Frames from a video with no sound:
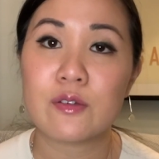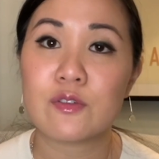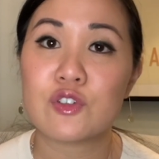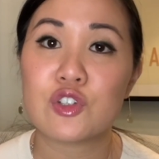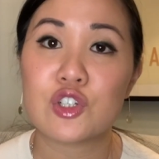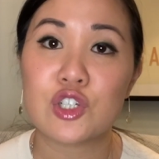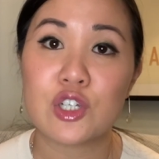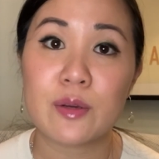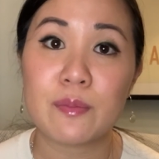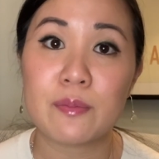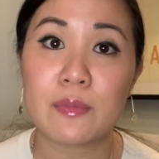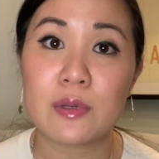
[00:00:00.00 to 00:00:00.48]
of
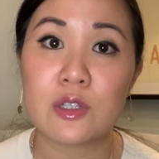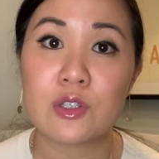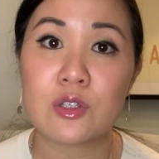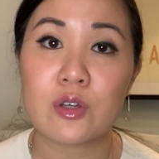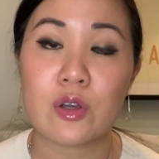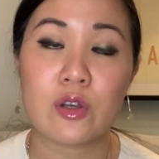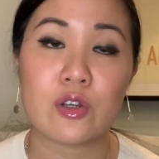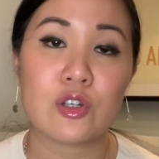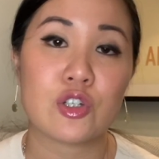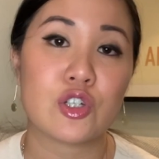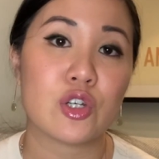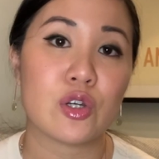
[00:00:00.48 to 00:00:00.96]
shipments
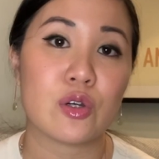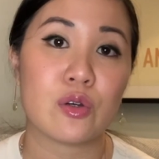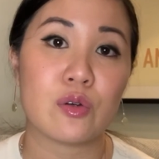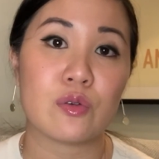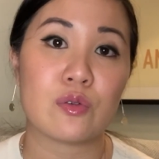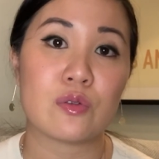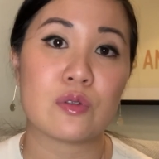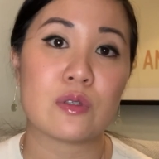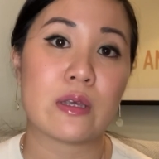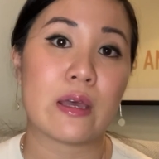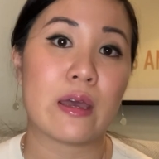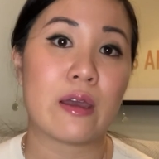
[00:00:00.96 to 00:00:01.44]
are
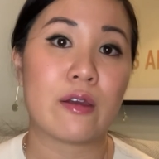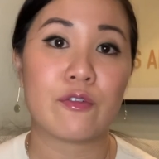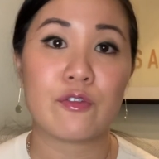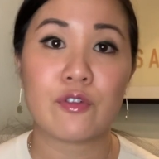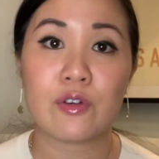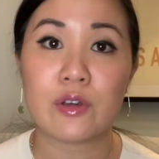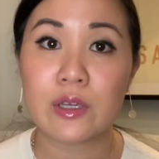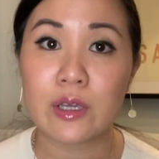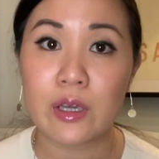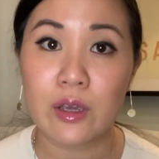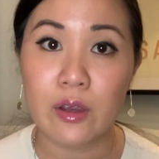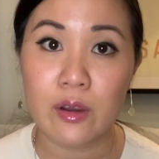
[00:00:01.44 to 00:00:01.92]
chosen
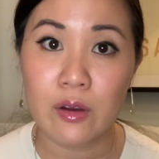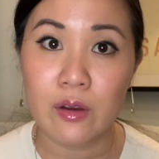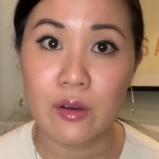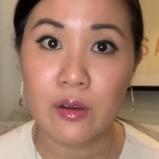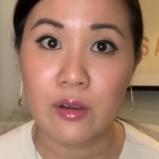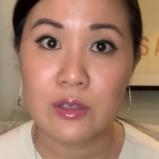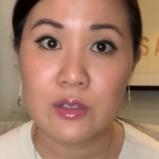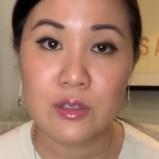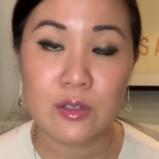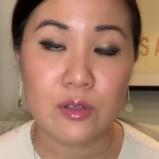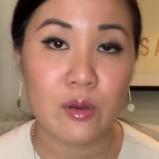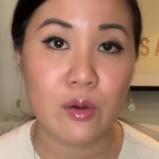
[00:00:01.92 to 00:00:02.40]
every year
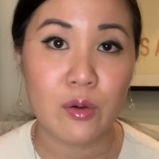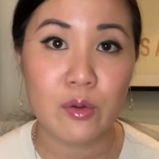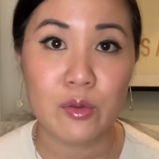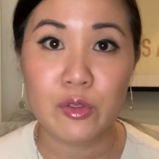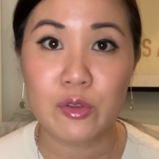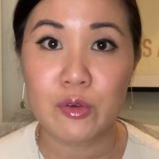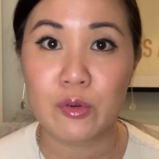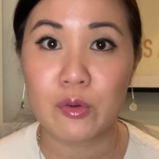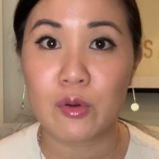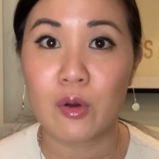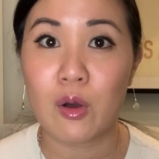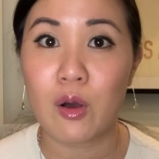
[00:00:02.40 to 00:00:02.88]
to go
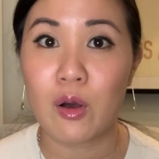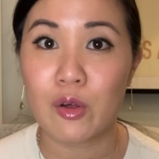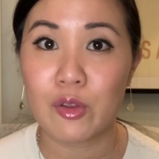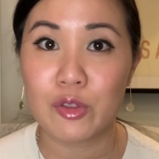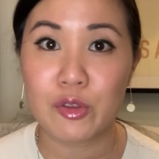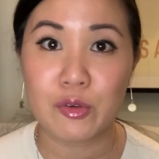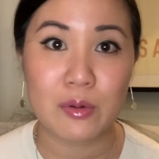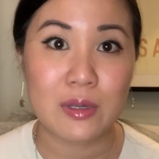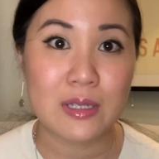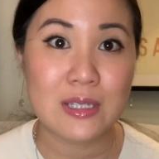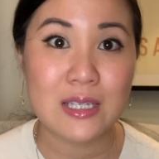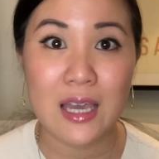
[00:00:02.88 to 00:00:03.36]
through all
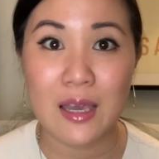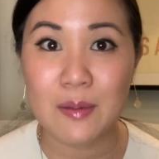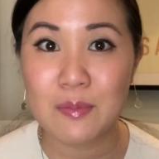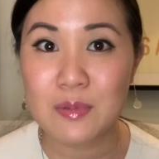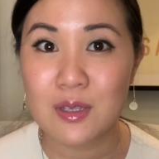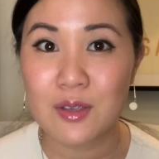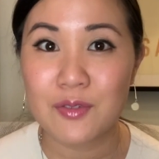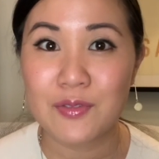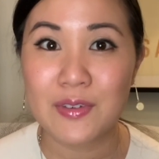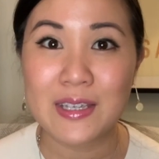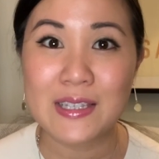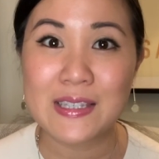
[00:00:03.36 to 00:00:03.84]
3
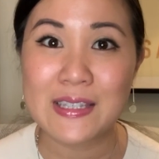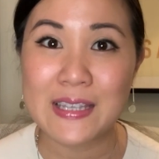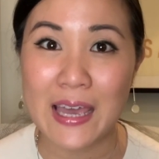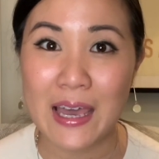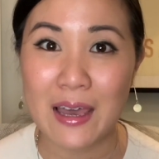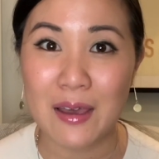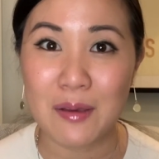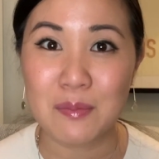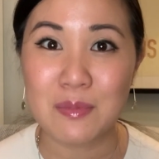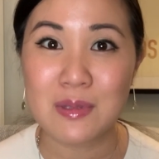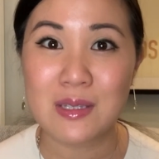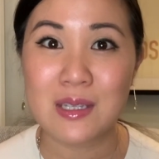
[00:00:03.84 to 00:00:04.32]
types of
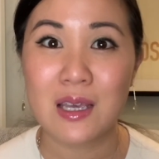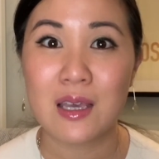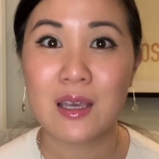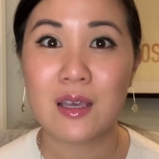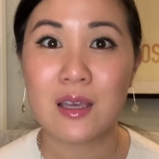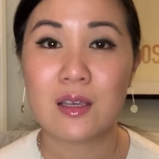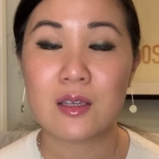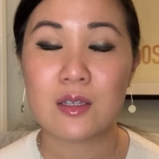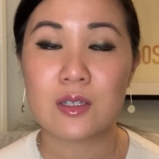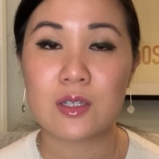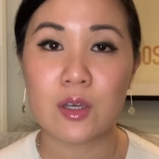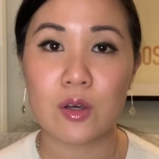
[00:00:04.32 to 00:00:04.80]
exams.
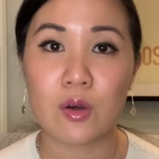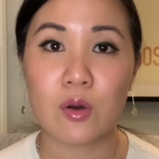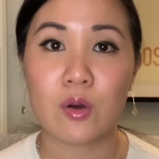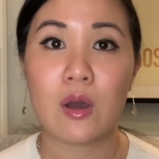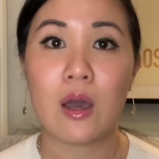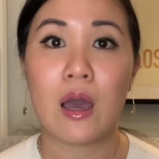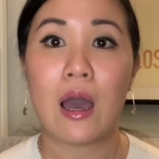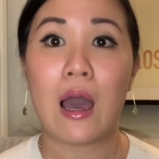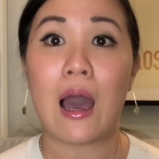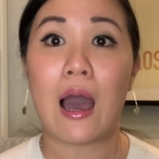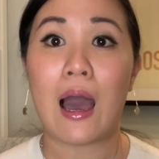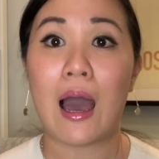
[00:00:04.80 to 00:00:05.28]
So
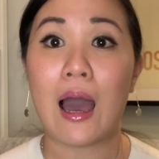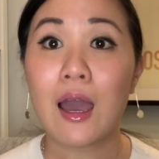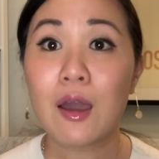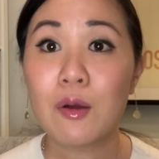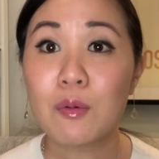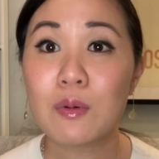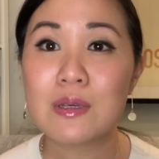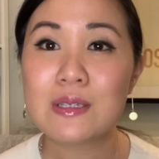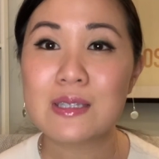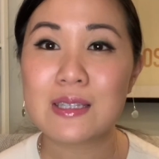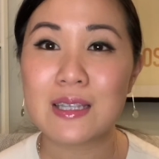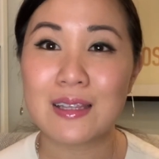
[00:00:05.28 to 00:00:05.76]
I
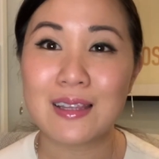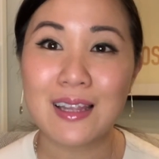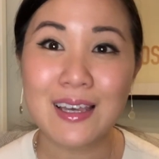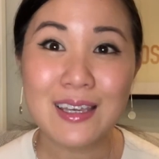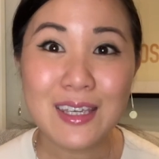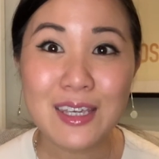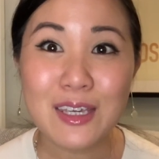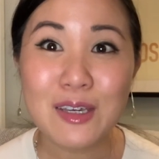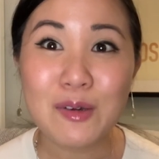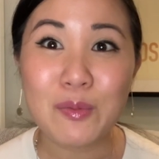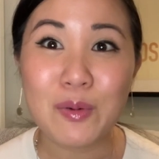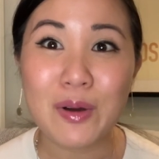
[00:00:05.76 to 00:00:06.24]
was the
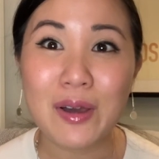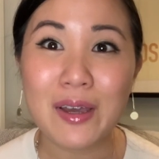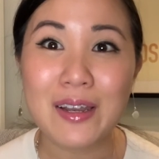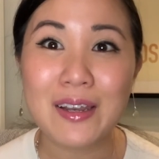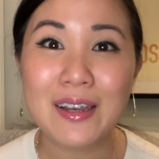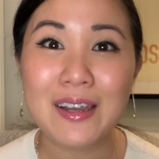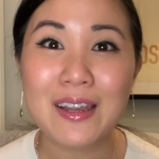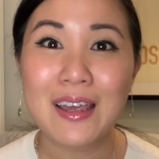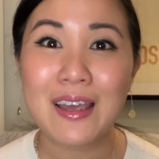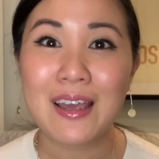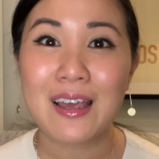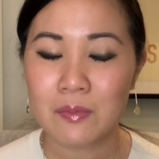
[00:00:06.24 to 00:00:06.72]
lucky
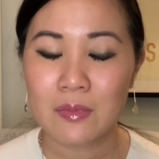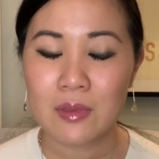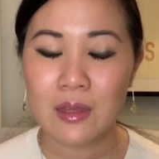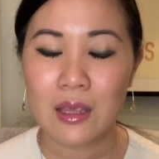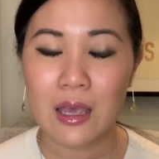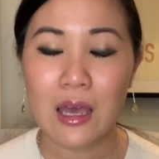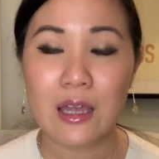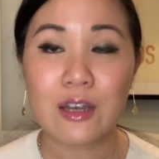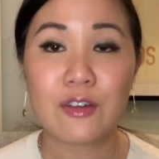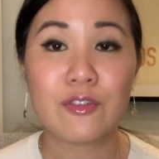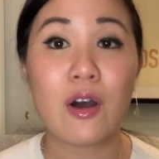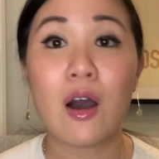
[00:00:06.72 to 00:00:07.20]
one.
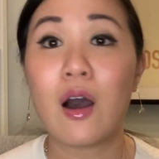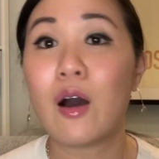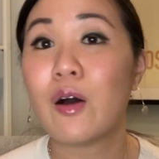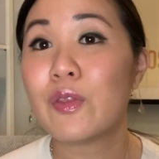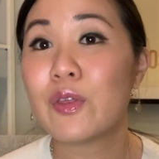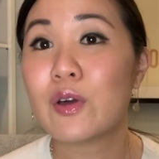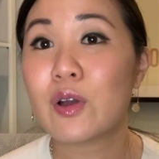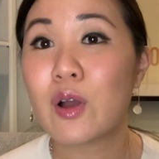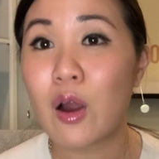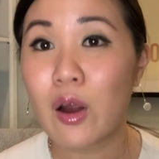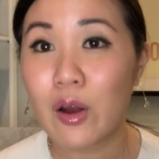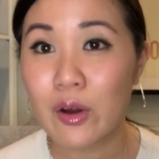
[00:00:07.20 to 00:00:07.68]
Out of all
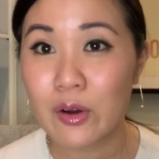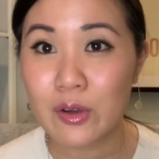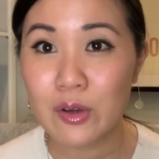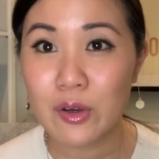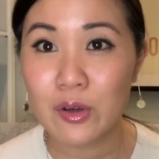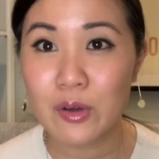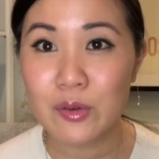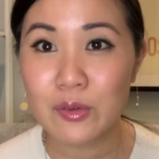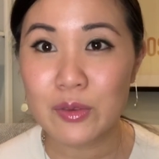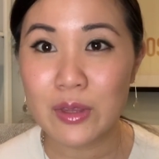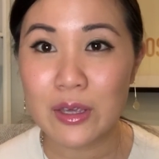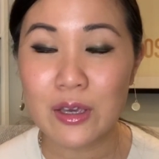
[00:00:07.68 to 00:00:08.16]
the
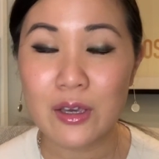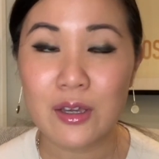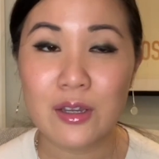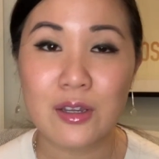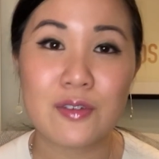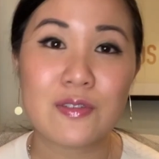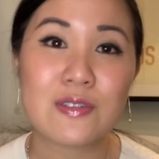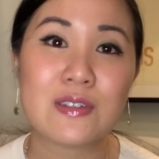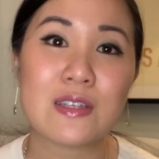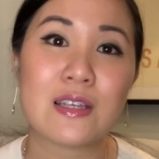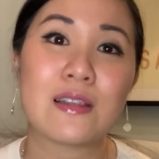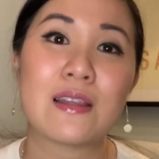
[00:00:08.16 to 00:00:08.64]
cargo they could
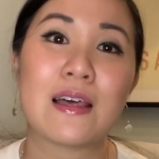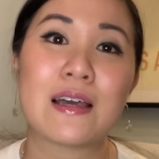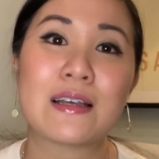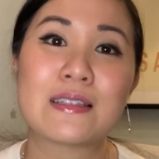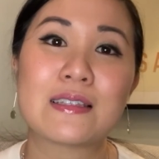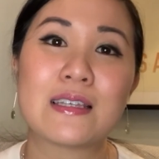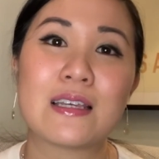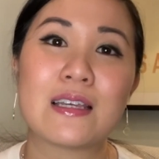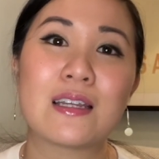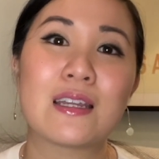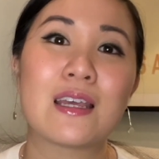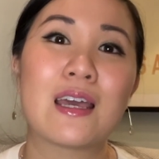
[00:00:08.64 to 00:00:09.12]
have
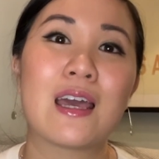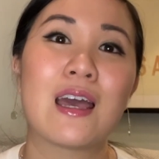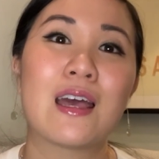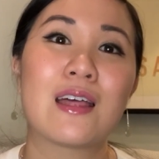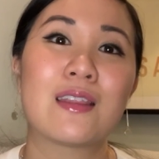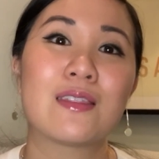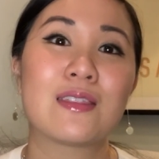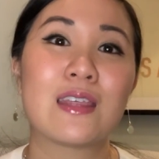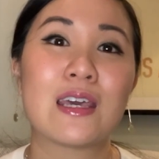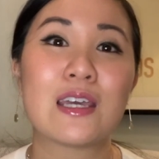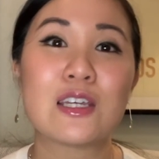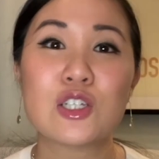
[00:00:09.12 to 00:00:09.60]
selected,
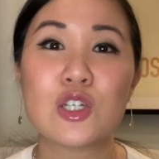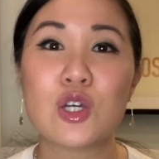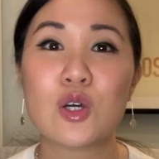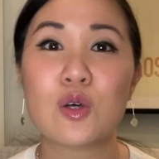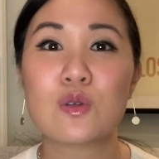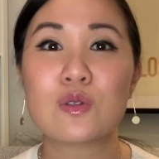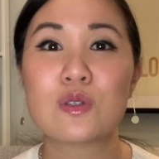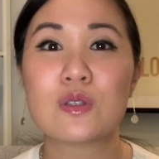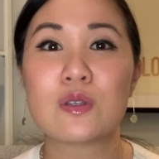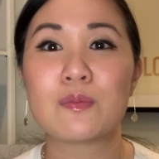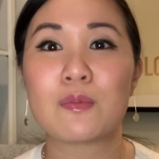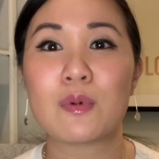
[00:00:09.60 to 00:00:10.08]
they
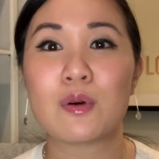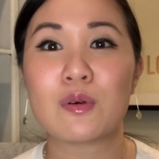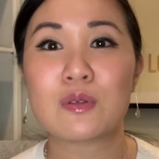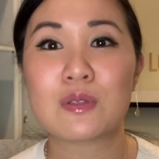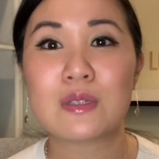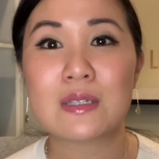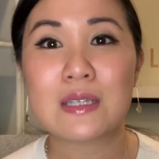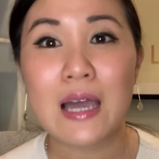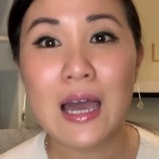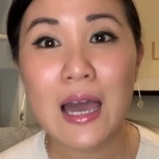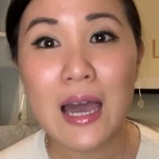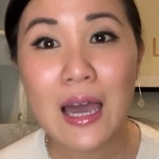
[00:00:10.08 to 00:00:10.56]
chose the
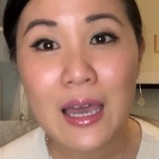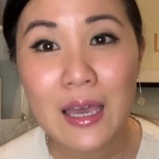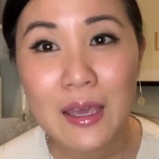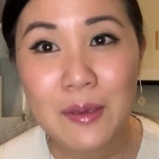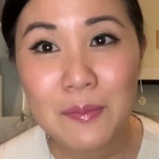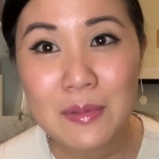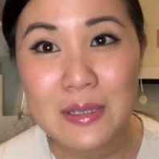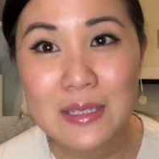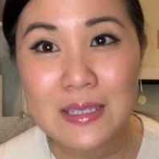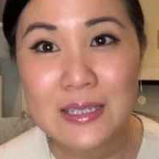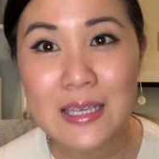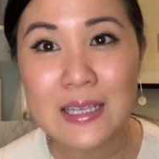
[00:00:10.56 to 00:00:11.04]
most
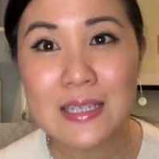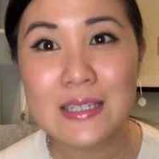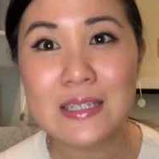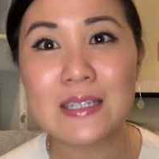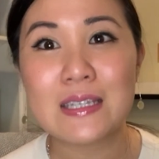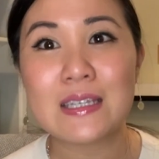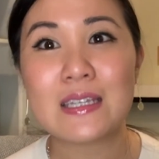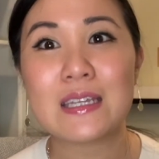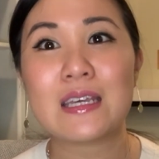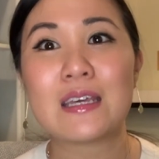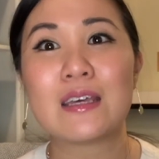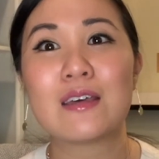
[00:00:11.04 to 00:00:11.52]
time
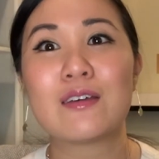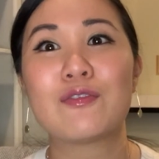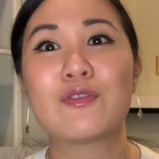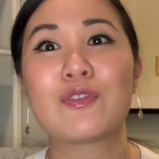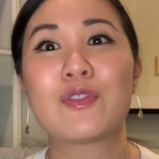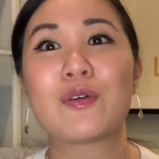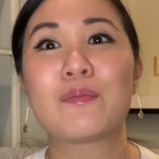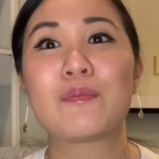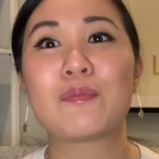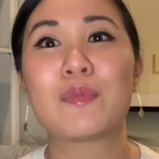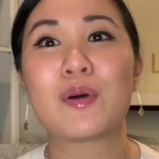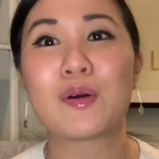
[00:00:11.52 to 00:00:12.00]
sensitive,
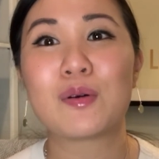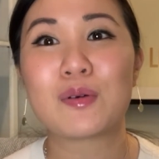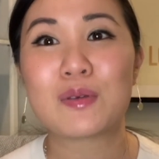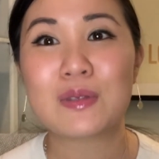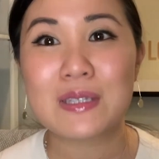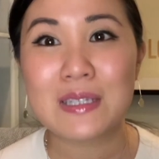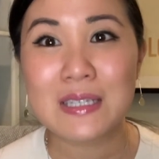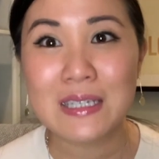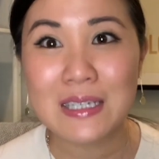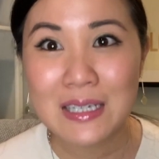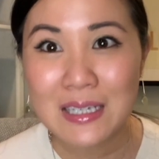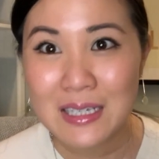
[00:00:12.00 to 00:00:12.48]
the
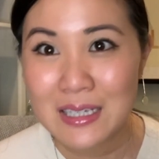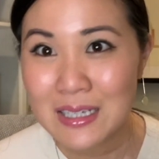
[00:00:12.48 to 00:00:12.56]
most